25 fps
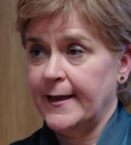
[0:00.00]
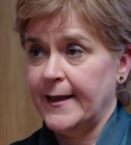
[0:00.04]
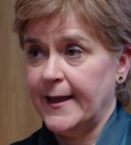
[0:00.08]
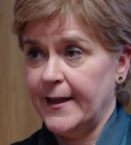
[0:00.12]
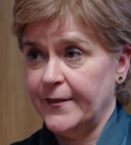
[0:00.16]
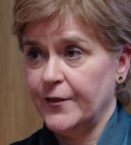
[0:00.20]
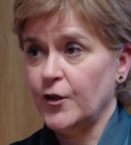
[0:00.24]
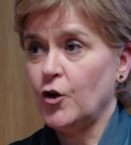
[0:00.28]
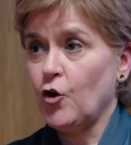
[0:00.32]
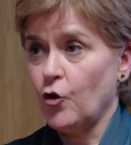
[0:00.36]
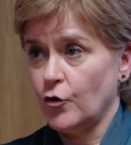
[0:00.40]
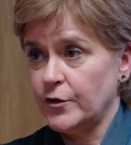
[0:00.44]

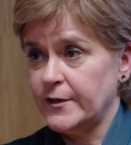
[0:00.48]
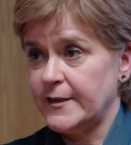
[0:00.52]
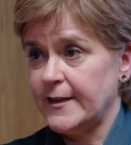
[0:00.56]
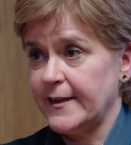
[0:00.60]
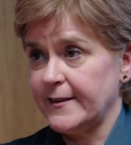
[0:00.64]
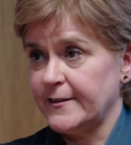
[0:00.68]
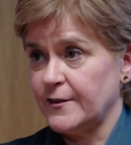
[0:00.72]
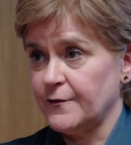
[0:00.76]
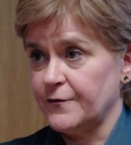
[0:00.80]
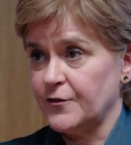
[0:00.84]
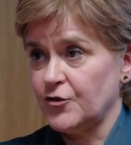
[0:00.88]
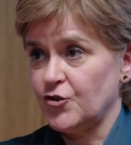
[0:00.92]
in the
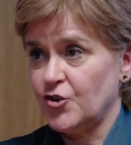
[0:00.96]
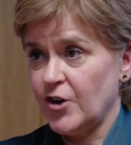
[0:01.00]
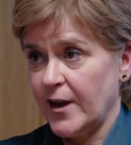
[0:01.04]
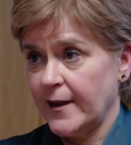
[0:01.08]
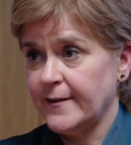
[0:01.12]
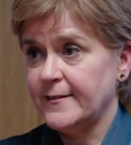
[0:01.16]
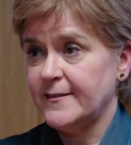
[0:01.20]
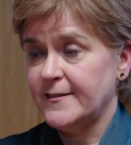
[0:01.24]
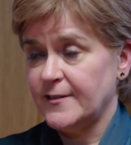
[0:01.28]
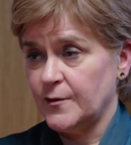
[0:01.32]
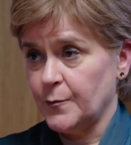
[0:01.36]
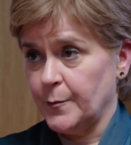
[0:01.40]
context of the
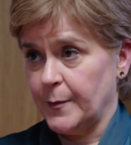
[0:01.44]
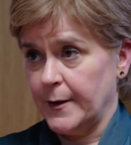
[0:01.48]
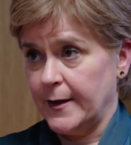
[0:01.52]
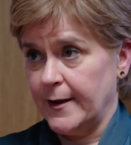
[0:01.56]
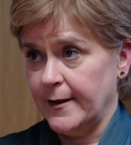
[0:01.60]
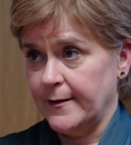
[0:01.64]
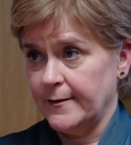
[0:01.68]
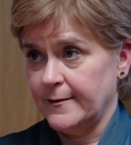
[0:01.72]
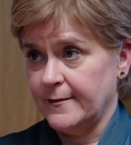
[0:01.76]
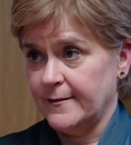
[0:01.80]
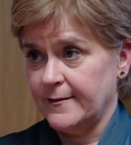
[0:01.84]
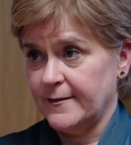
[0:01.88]
trans
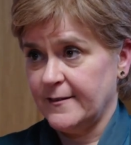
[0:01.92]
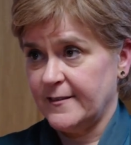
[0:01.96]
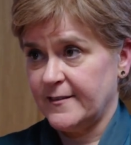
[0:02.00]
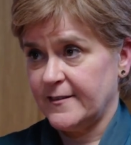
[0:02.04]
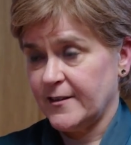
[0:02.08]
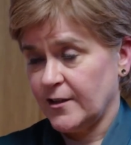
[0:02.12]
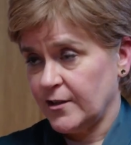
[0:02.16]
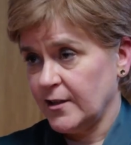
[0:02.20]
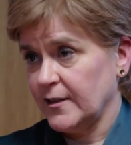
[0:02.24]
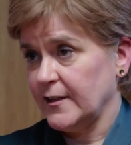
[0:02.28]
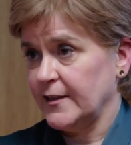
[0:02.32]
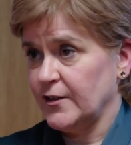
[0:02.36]
debate
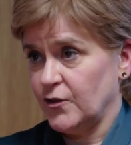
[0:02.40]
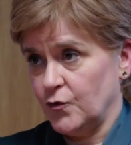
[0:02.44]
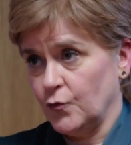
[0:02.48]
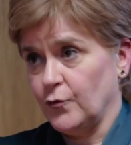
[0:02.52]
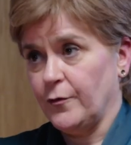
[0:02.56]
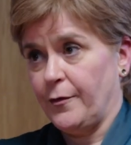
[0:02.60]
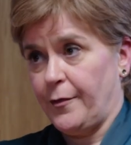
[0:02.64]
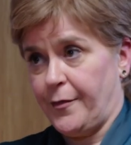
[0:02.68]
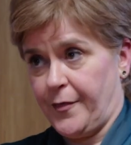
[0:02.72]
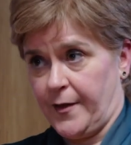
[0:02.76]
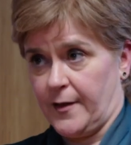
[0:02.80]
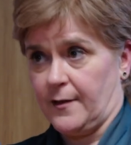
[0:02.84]
suddenly
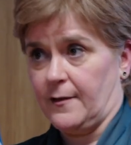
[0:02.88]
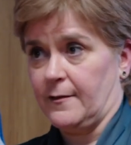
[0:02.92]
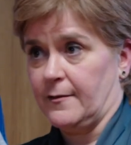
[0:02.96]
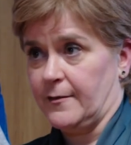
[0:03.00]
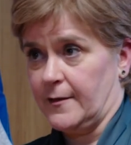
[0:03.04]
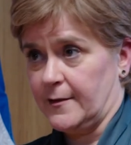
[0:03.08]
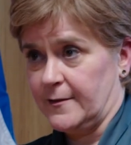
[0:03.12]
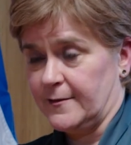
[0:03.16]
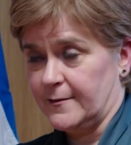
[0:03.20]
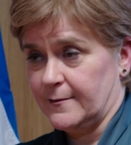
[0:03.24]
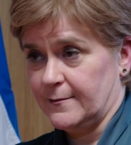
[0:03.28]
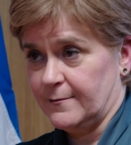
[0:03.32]
don't think
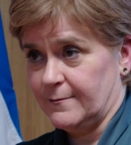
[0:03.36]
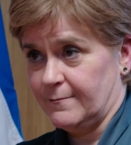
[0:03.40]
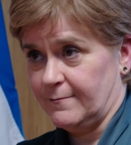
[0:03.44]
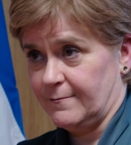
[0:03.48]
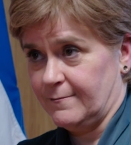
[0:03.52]
that